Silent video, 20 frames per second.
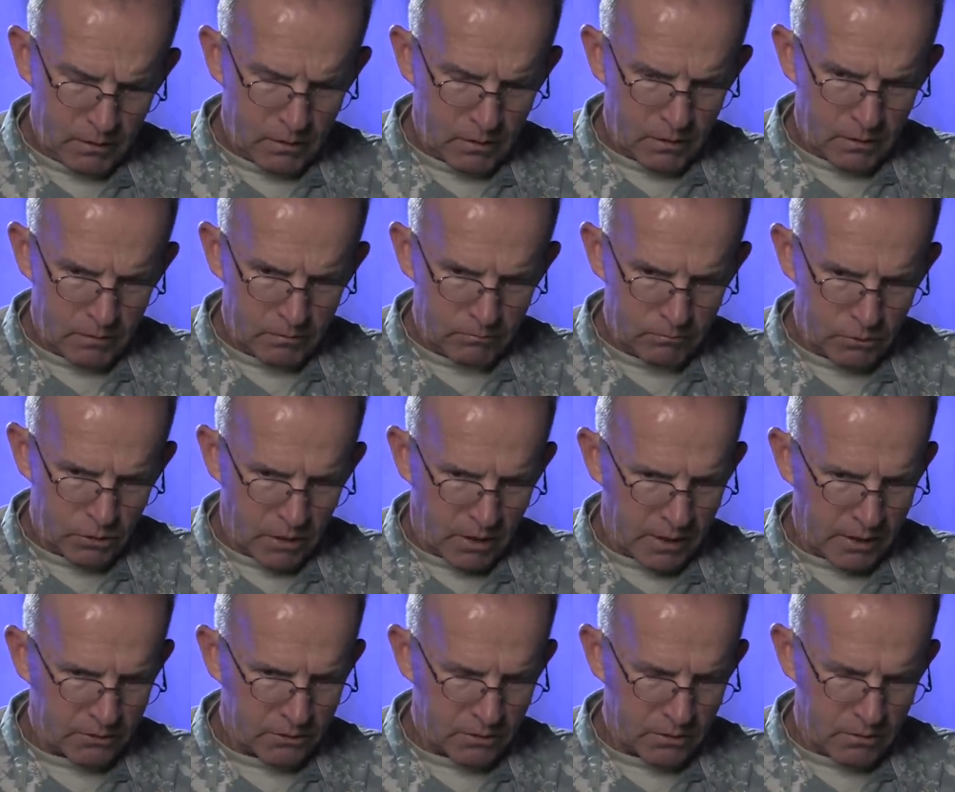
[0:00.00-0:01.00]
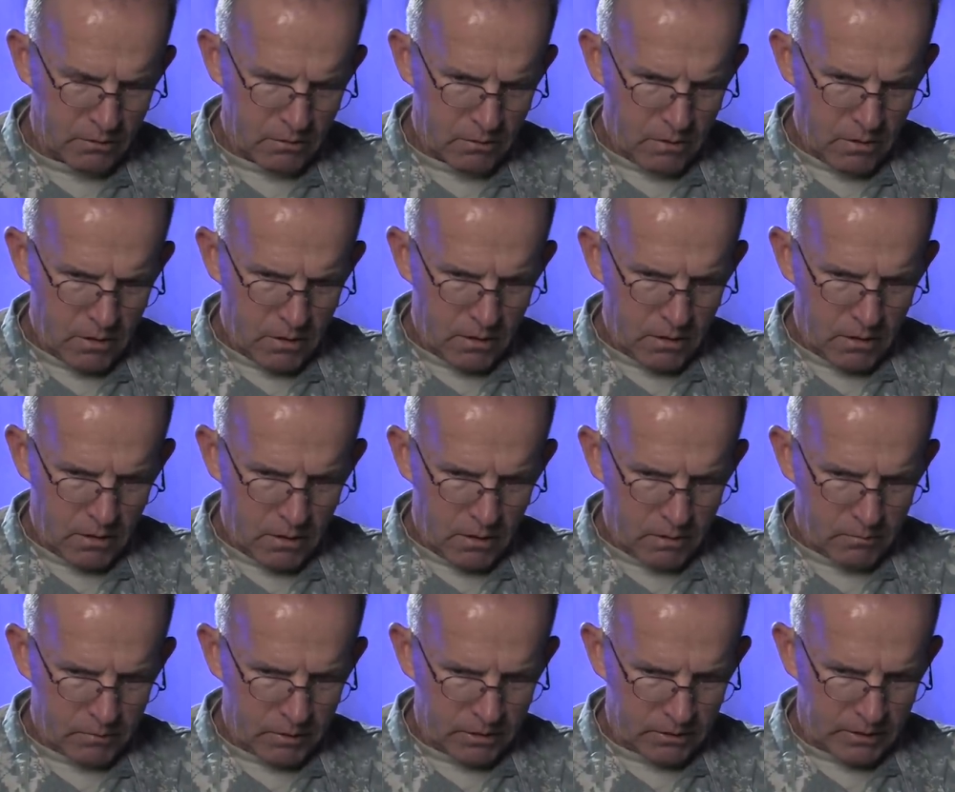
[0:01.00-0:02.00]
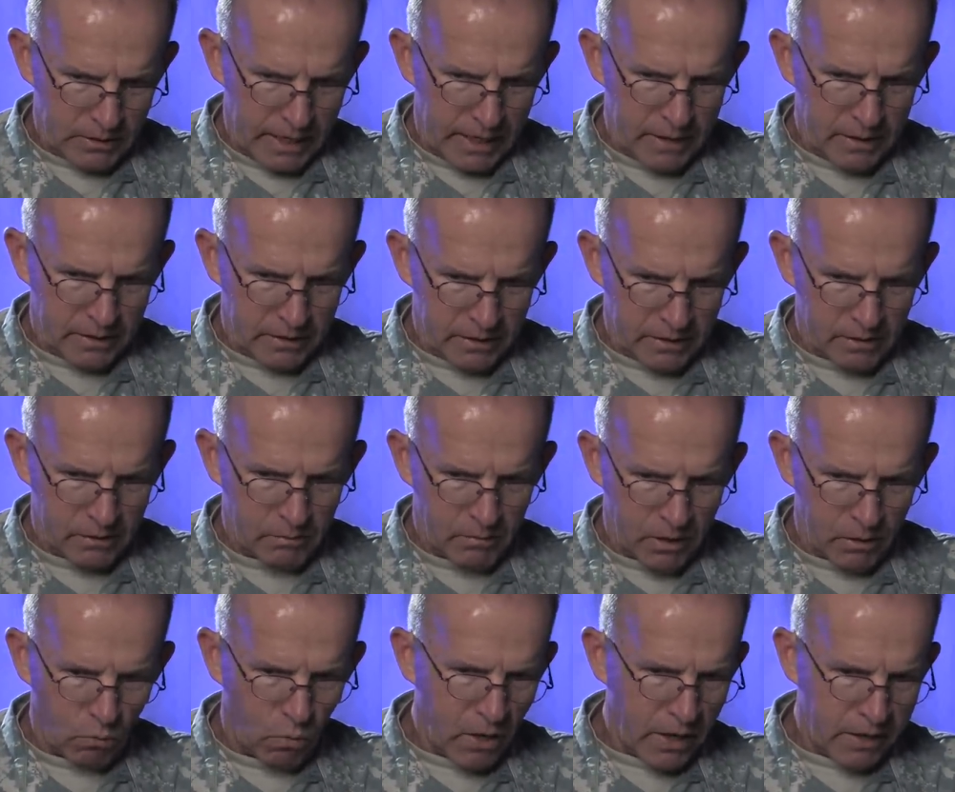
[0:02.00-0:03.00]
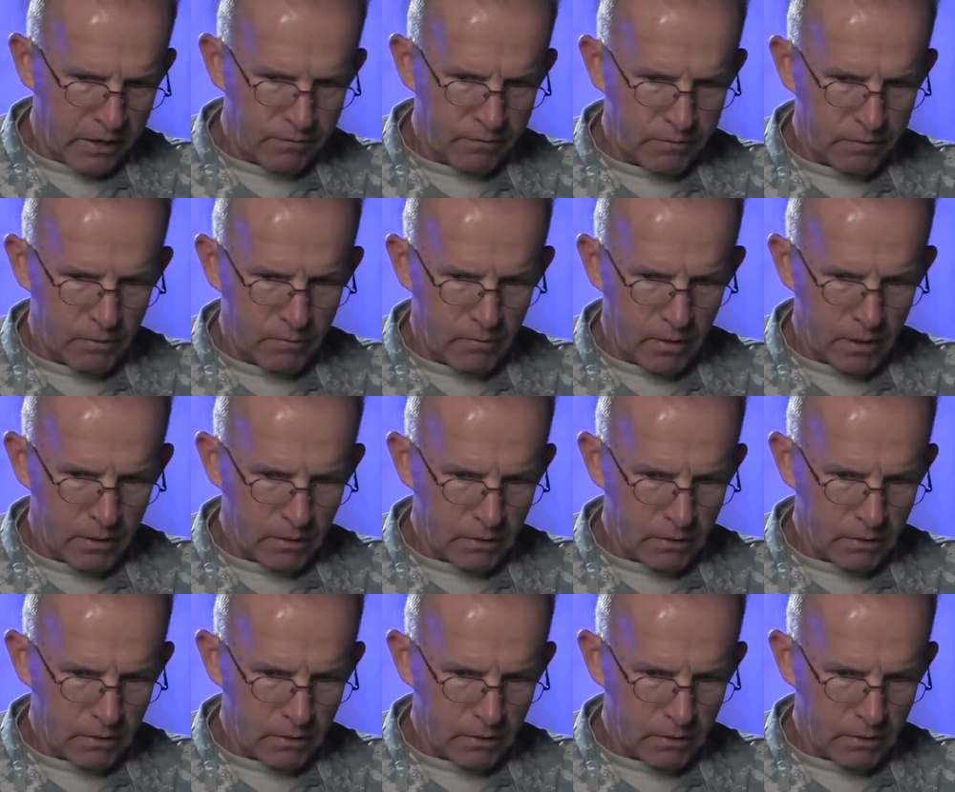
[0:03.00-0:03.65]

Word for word: uh, Josh and me standing there, my wife and my